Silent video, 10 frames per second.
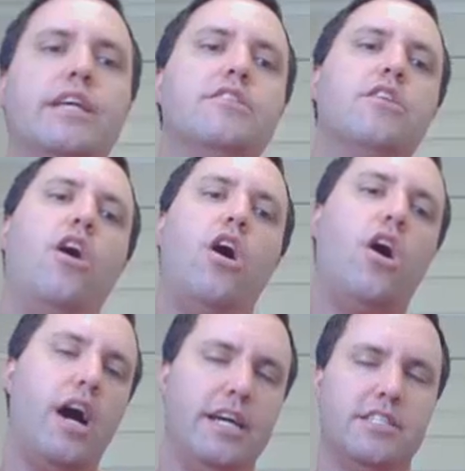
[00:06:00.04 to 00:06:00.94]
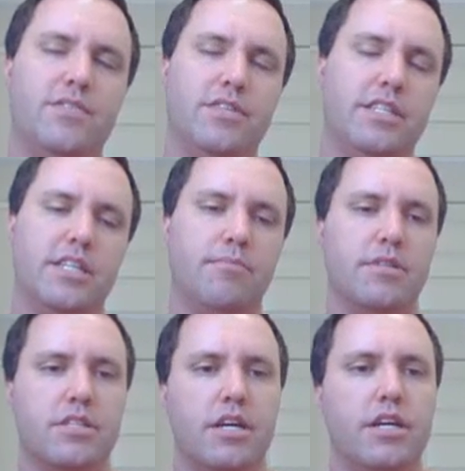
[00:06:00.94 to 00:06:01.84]
the highest of all these
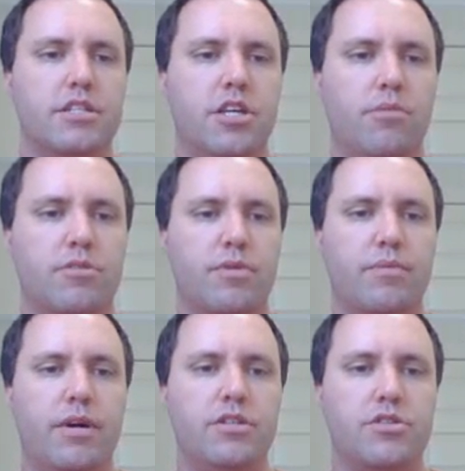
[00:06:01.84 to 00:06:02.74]
numbers. So between 1,